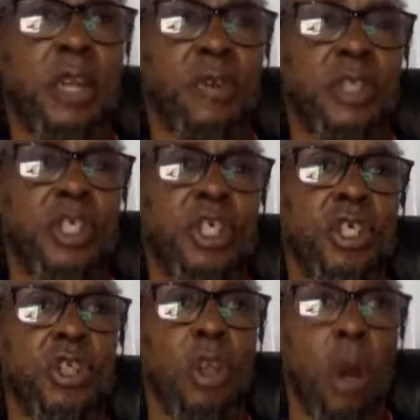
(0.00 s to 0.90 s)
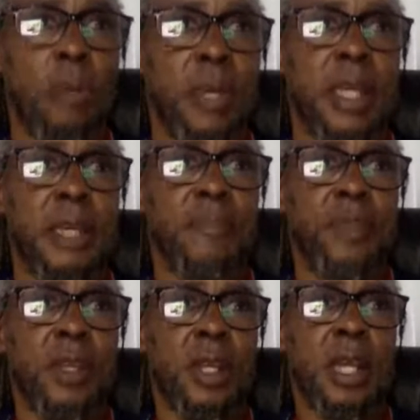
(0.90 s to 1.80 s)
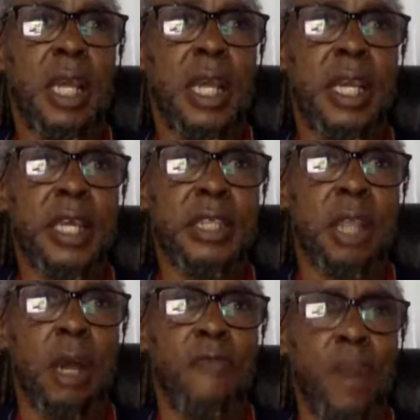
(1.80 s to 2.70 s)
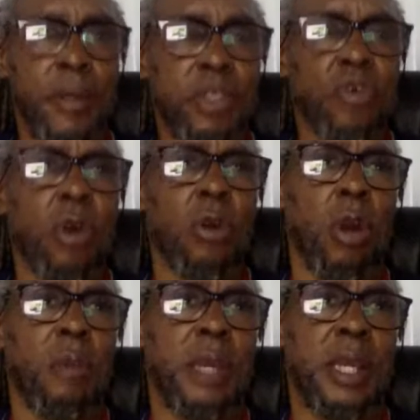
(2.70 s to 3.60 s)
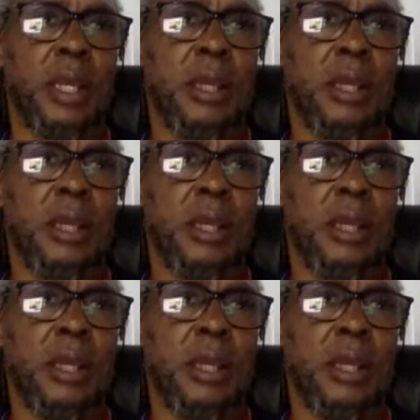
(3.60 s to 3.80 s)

Christian lobby is a very strong lobby.